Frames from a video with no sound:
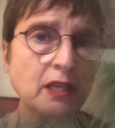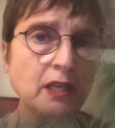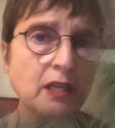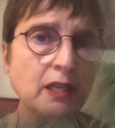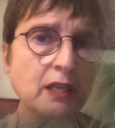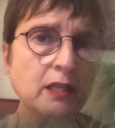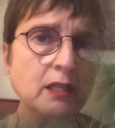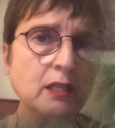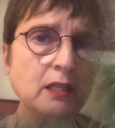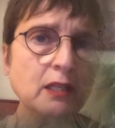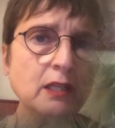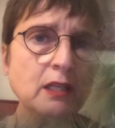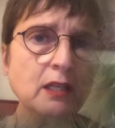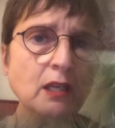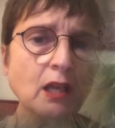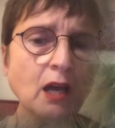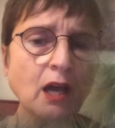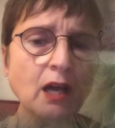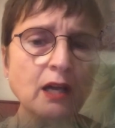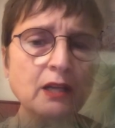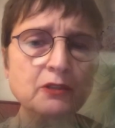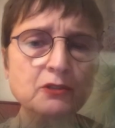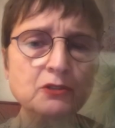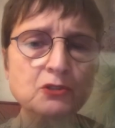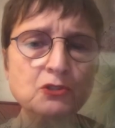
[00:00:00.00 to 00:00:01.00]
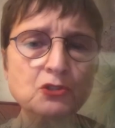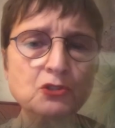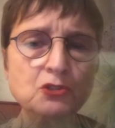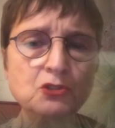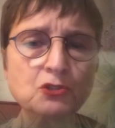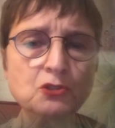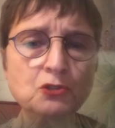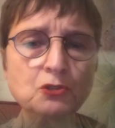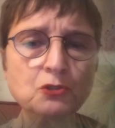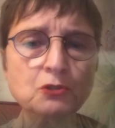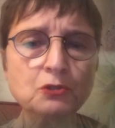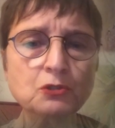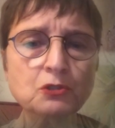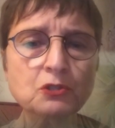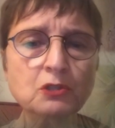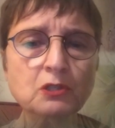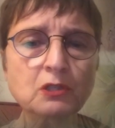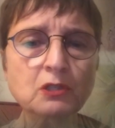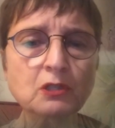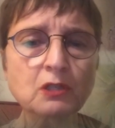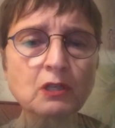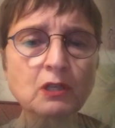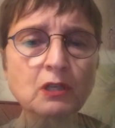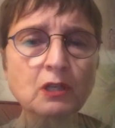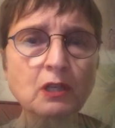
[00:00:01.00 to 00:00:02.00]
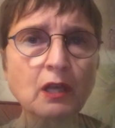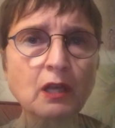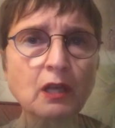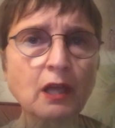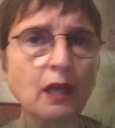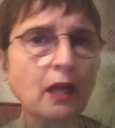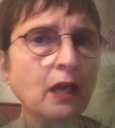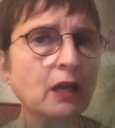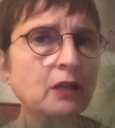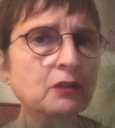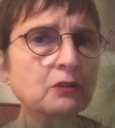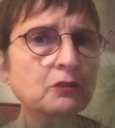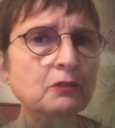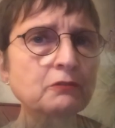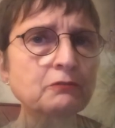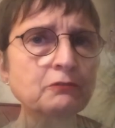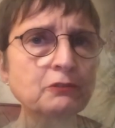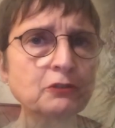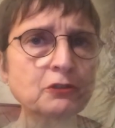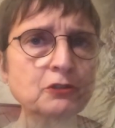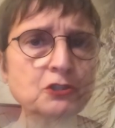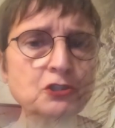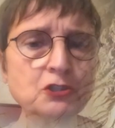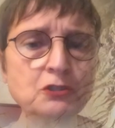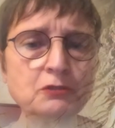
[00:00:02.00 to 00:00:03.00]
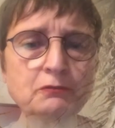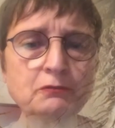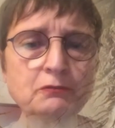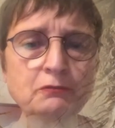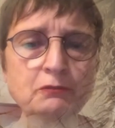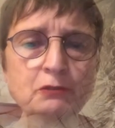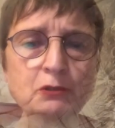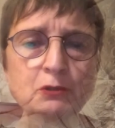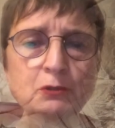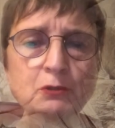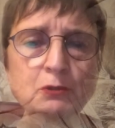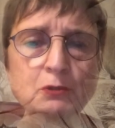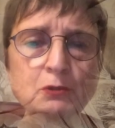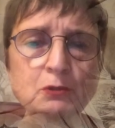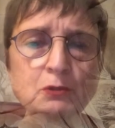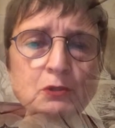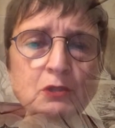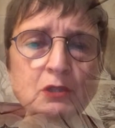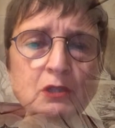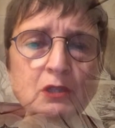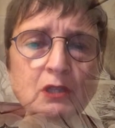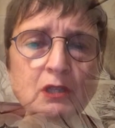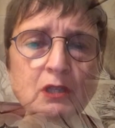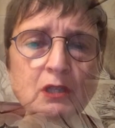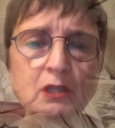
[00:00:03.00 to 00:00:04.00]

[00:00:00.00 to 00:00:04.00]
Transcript: The kingly lion stood, and the virgin viewed.